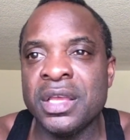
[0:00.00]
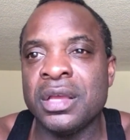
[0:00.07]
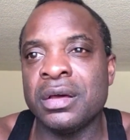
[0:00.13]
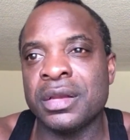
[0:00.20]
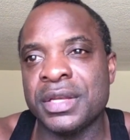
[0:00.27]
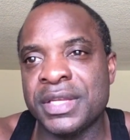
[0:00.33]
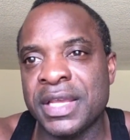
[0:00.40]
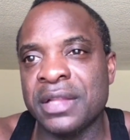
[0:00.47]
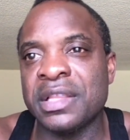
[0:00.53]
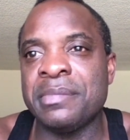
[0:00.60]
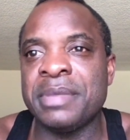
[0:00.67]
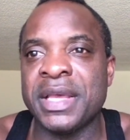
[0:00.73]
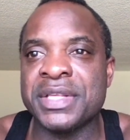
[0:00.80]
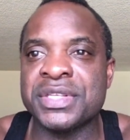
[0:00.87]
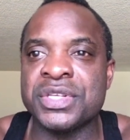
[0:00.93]
on a daily
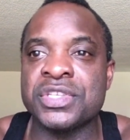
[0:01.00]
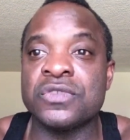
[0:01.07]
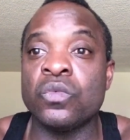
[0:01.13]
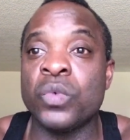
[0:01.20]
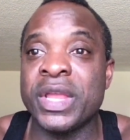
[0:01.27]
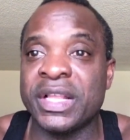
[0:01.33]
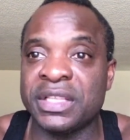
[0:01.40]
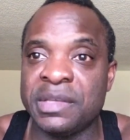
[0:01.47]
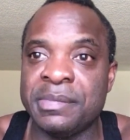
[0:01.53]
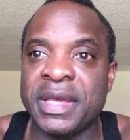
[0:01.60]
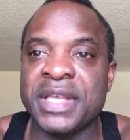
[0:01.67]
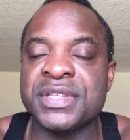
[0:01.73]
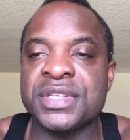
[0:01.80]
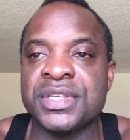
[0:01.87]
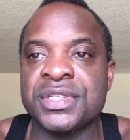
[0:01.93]
basis, weekly
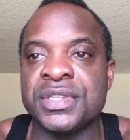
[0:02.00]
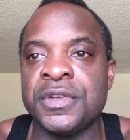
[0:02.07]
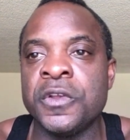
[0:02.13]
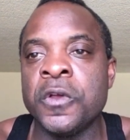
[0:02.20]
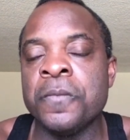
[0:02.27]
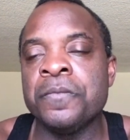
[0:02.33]
basis, and